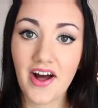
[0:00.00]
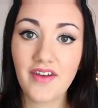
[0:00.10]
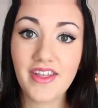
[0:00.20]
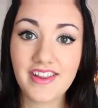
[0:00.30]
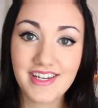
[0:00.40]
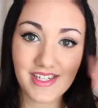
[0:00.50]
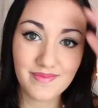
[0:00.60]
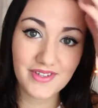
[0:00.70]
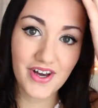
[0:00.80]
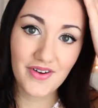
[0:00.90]
I'll have that link
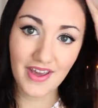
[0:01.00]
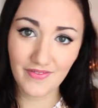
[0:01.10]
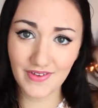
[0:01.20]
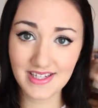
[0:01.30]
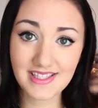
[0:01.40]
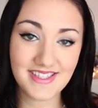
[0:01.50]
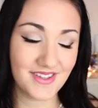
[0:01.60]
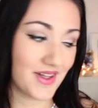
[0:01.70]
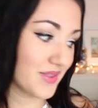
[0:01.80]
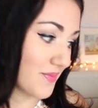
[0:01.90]
down below if it's
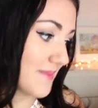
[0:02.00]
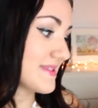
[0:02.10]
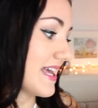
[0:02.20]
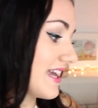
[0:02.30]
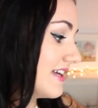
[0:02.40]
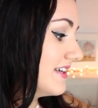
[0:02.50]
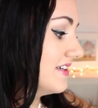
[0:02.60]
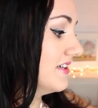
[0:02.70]
still on the website.